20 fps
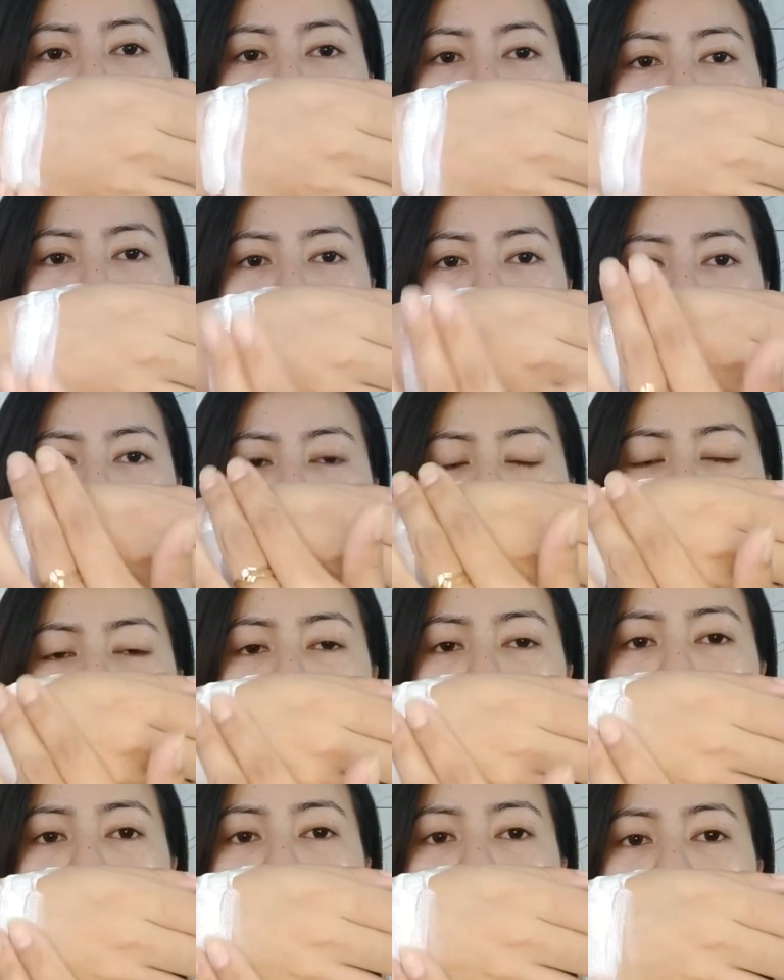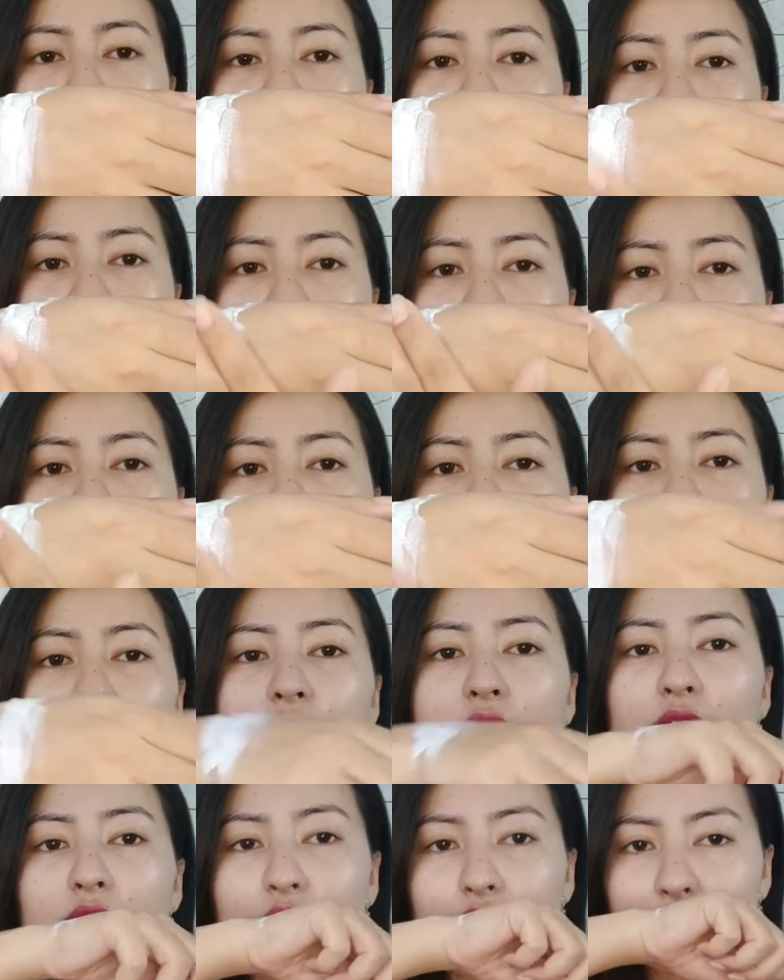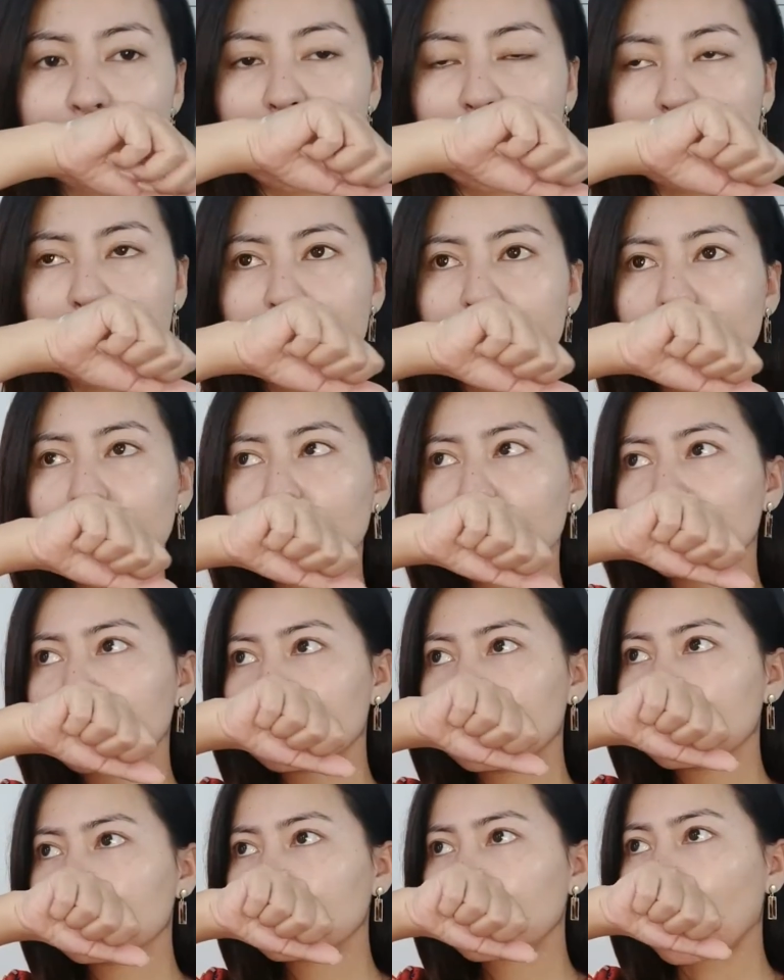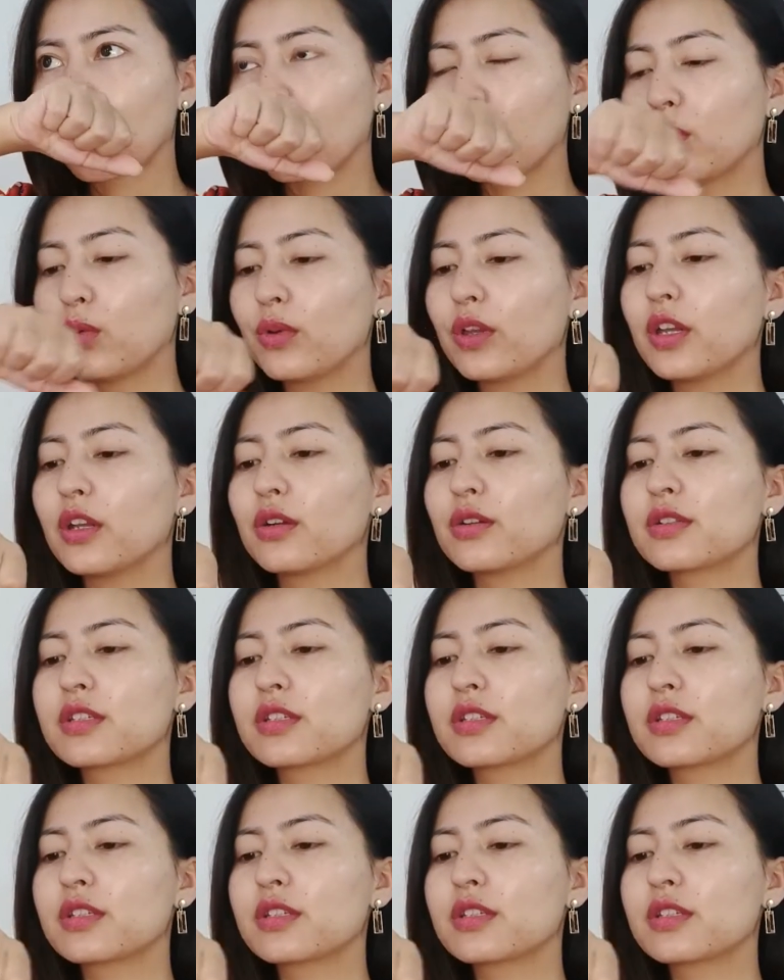Can you see how thick it is? And it has a weird